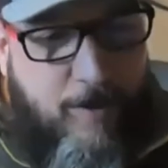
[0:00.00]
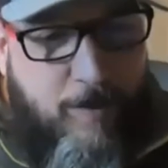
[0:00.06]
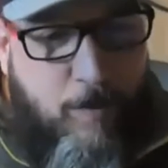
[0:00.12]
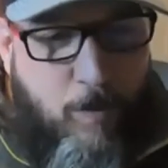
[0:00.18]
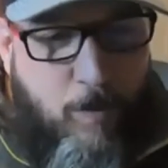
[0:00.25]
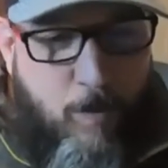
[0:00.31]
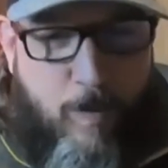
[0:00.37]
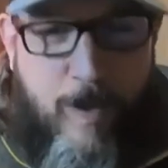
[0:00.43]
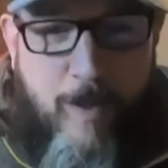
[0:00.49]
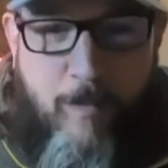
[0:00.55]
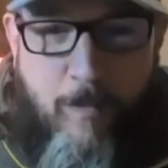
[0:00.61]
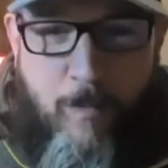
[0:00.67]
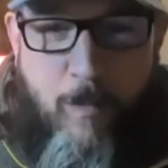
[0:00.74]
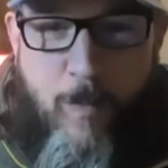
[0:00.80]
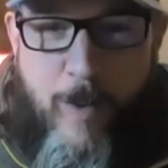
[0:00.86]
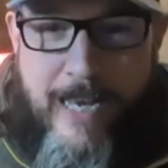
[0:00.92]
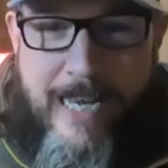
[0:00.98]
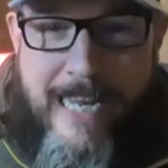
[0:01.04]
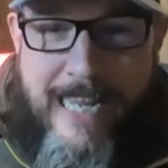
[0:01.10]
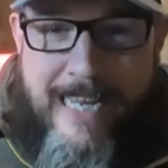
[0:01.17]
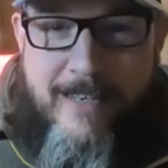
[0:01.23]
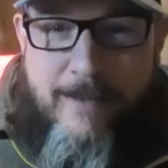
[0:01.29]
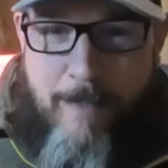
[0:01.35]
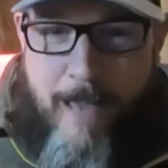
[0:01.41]
what we
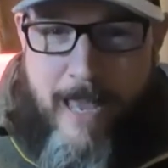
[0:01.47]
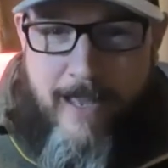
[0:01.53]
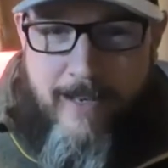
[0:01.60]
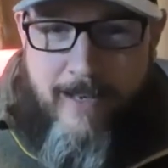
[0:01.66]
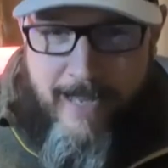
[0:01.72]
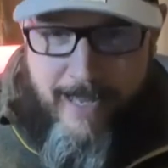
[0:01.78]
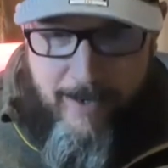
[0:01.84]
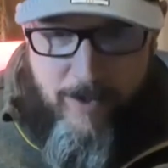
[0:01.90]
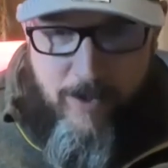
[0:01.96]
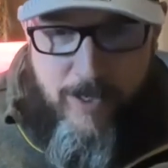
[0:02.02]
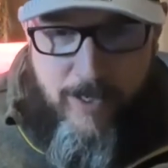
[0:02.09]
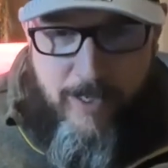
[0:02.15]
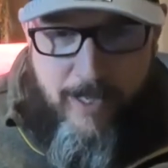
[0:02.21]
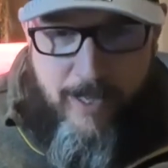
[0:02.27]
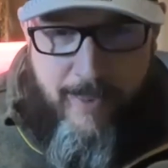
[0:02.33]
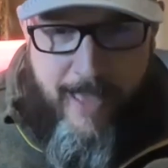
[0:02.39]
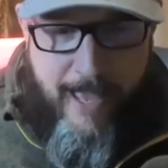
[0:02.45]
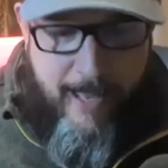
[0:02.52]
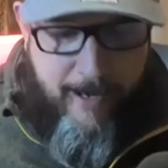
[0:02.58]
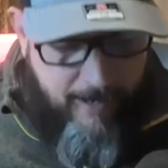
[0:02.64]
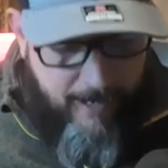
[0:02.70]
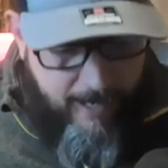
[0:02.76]
need to pay attention to that,